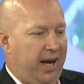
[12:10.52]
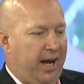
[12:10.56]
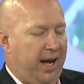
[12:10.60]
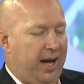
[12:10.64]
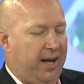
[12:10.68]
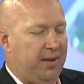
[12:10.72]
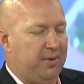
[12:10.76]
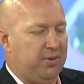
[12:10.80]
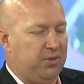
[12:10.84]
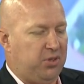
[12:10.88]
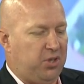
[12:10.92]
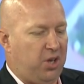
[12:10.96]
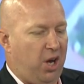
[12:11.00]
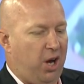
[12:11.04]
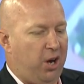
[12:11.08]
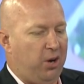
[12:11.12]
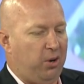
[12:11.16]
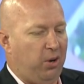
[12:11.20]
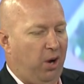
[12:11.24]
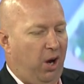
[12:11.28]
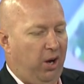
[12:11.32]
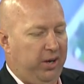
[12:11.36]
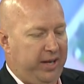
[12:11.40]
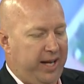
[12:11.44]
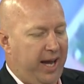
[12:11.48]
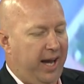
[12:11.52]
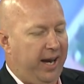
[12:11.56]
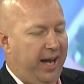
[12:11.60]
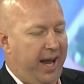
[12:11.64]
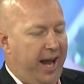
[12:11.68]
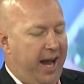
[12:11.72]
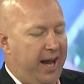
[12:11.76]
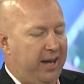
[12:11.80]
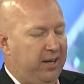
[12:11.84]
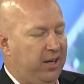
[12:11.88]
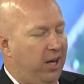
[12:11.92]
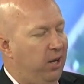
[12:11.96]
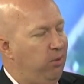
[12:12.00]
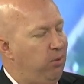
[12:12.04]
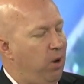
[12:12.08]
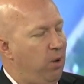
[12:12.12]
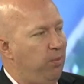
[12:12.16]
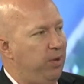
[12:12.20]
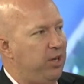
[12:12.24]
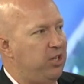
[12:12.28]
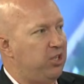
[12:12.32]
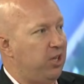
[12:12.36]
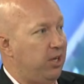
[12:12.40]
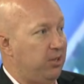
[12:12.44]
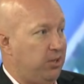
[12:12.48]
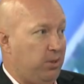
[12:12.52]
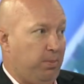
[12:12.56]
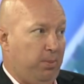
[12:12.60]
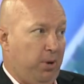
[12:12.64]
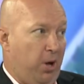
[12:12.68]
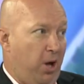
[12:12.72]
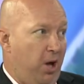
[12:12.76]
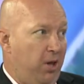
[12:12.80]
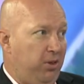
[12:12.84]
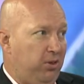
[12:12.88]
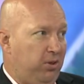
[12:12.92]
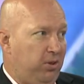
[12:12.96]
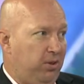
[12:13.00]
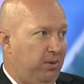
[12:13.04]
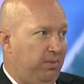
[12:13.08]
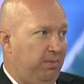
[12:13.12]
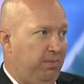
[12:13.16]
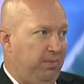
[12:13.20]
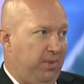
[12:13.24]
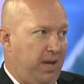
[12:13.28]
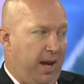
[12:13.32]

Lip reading: So on the other hand, though, when we jump to Perth,